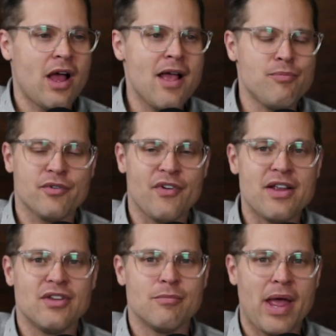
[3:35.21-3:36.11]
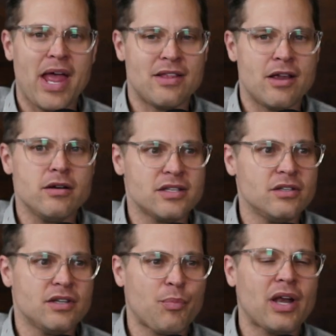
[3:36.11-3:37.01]
I provide their bed. They're still
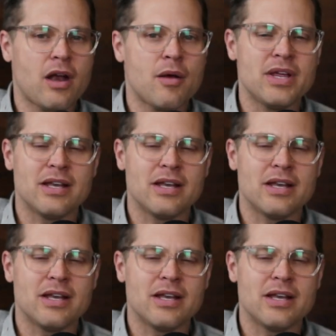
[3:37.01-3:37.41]
dependent on me.